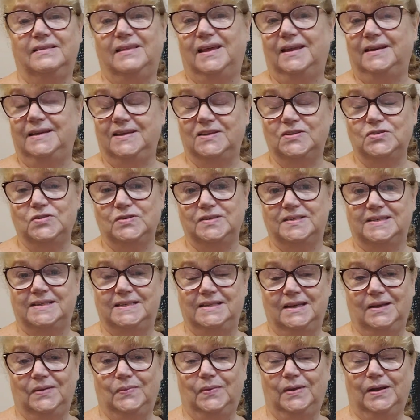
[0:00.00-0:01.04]
that
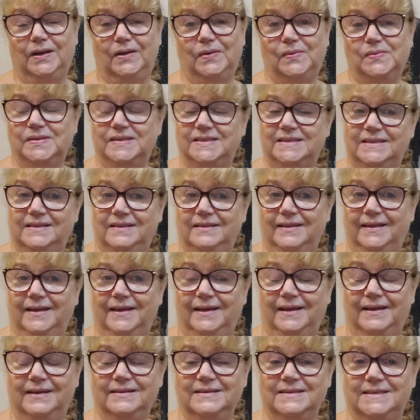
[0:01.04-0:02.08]
interesting when I was in the
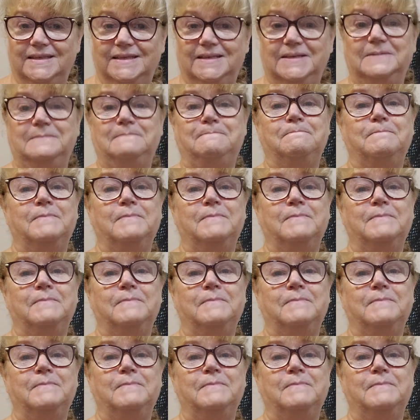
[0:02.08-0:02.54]
Arctic.